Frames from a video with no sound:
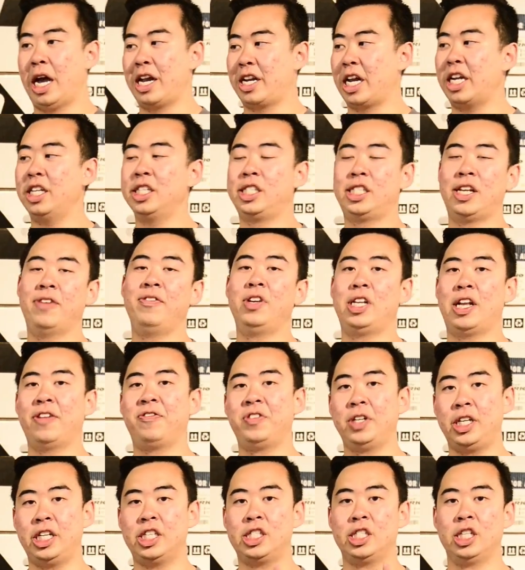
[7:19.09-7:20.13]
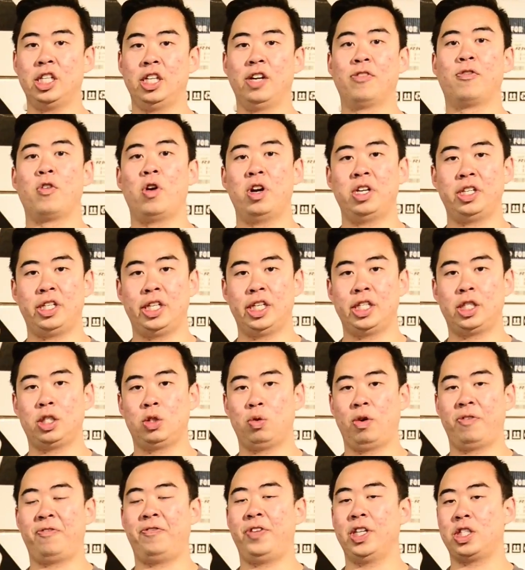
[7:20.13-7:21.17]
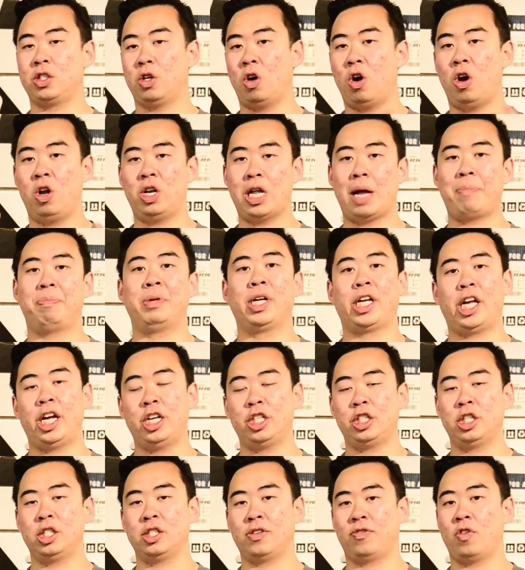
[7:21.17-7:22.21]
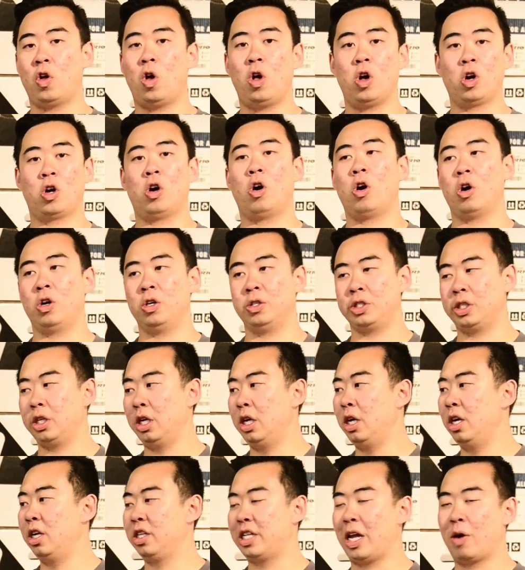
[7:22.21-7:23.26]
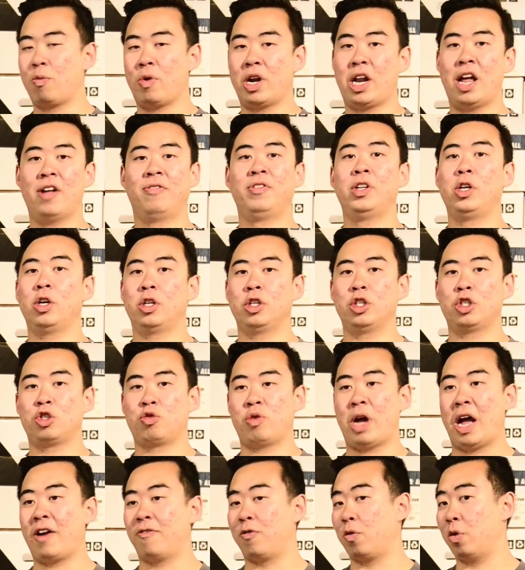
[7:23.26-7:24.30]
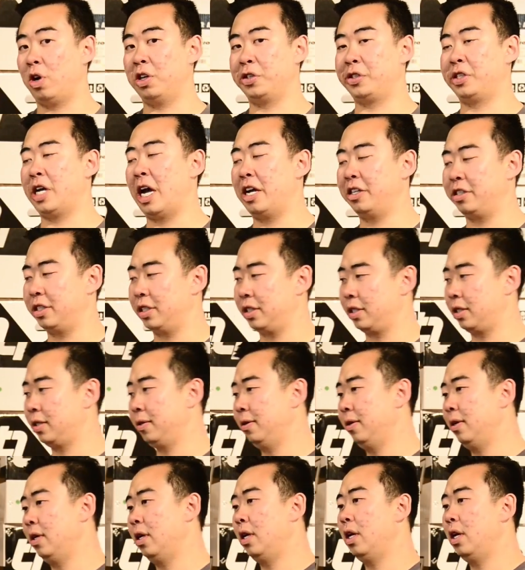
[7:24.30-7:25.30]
and TITAN7 definitely needs to deliver on this so it fits all applications of all cars that run heavily on a track for all sizes.